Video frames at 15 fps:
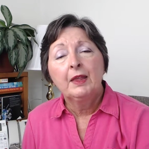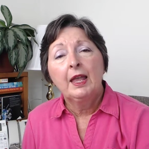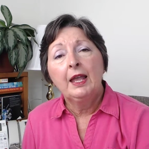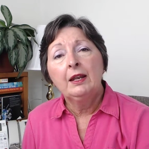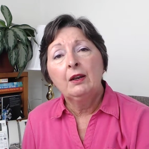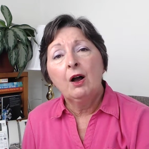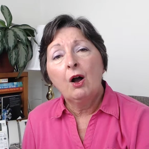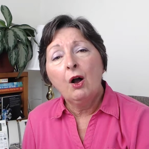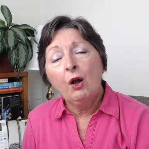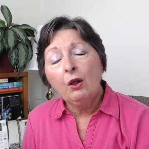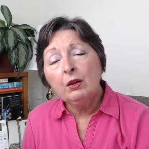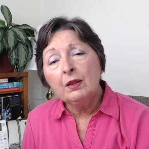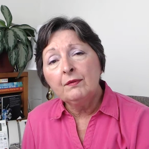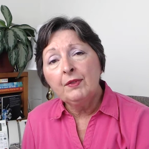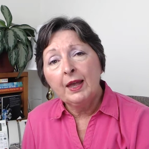And
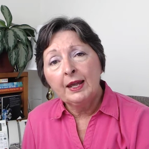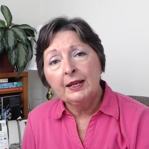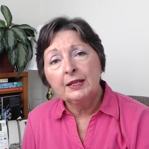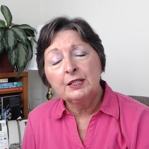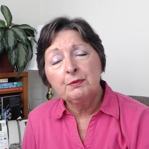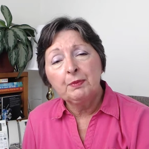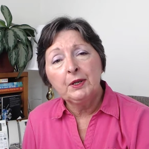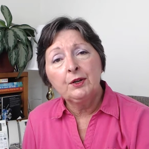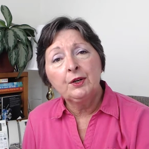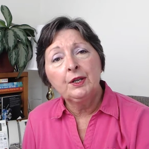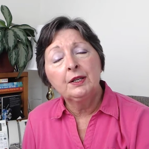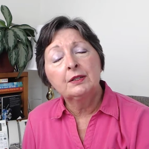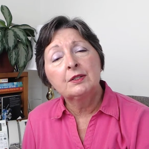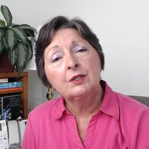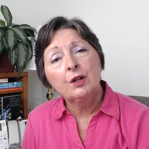all of that
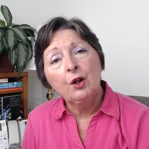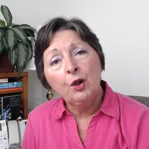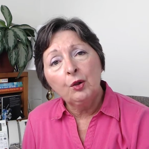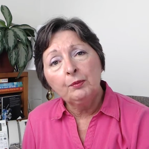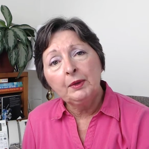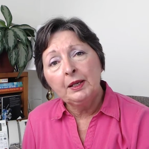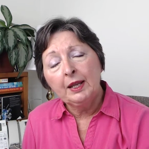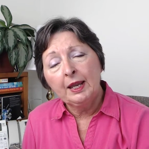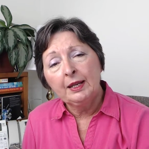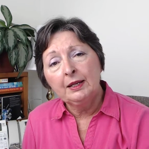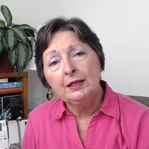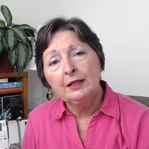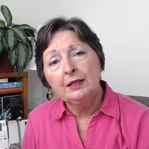experience culminated